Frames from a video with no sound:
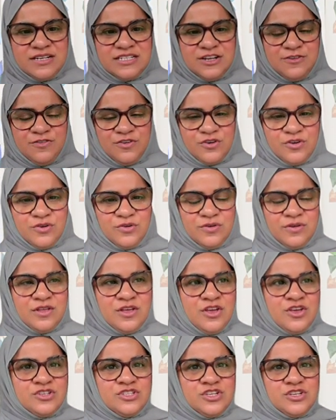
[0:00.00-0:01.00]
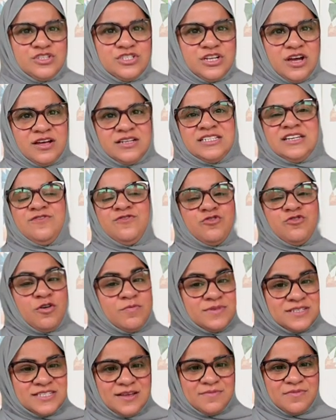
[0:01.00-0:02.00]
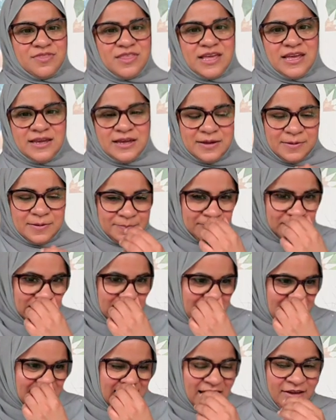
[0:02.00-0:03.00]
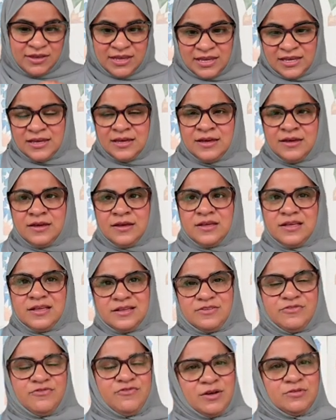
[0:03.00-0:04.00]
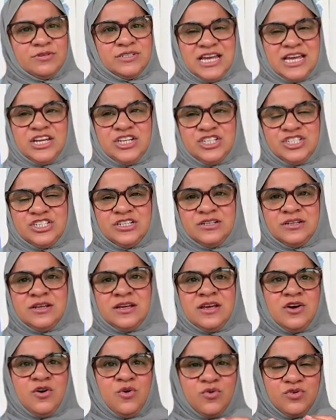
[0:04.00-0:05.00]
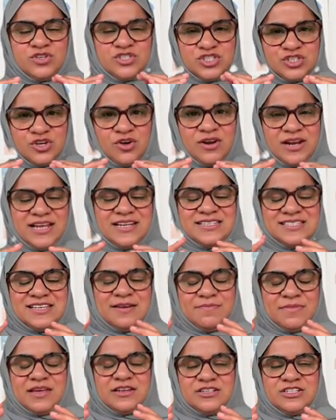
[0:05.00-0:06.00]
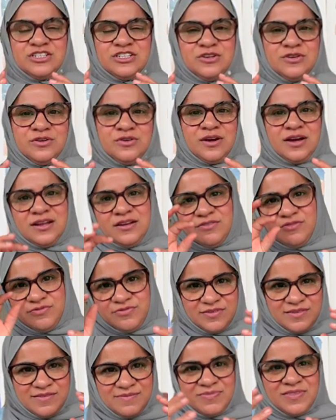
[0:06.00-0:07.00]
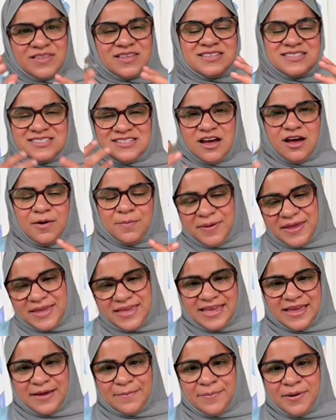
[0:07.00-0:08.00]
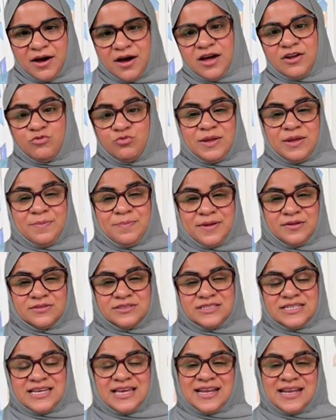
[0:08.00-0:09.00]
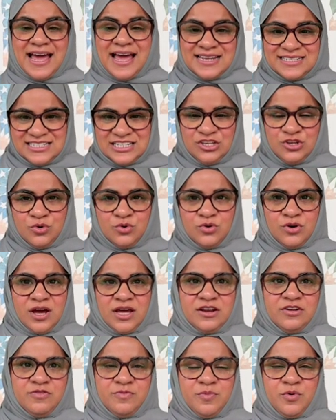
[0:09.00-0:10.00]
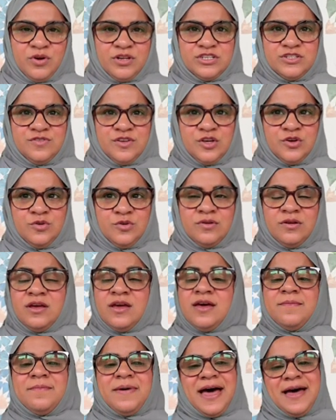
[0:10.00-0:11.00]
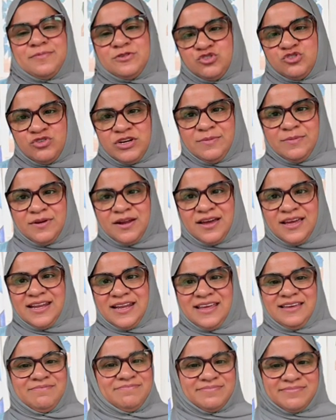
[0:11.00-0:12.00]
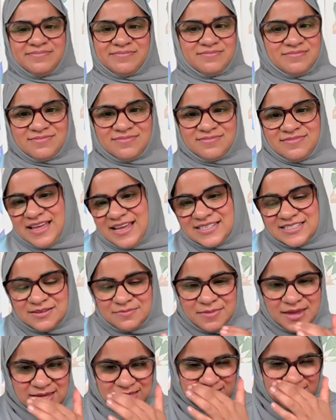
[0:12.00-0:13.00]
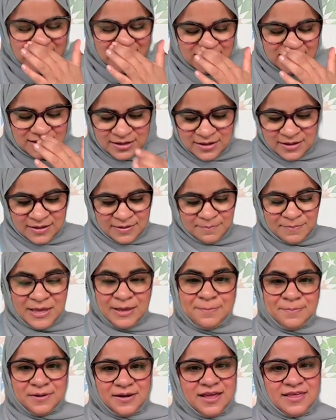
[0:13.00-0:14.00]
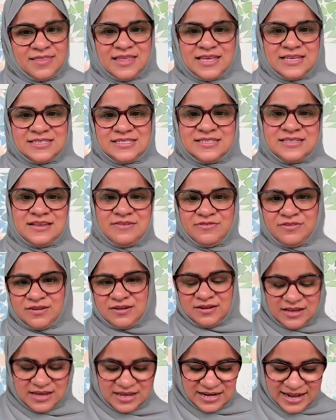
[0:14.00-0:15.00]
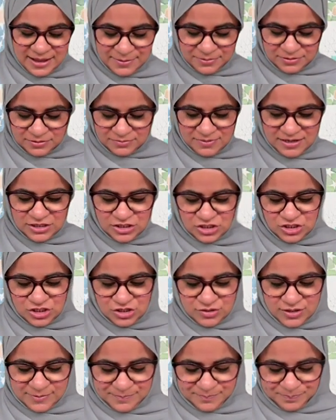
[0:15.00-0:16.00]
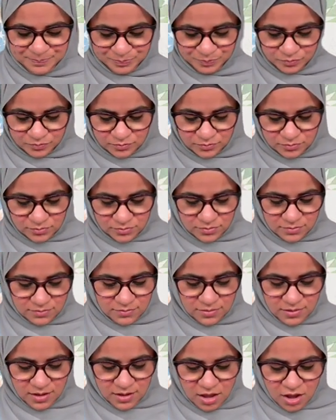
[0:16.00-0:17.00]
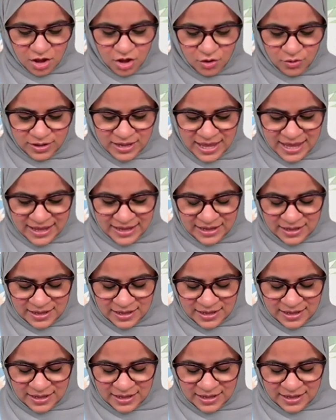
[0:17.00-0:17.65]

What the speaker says: So starting from zero is very difficult. So starting from something and having a foundation or a solid something to kind of start picking apart and rebuilding and adding your kind of point of view and perhaps streamlining, that's amazing. And people like this have enabled me to do that.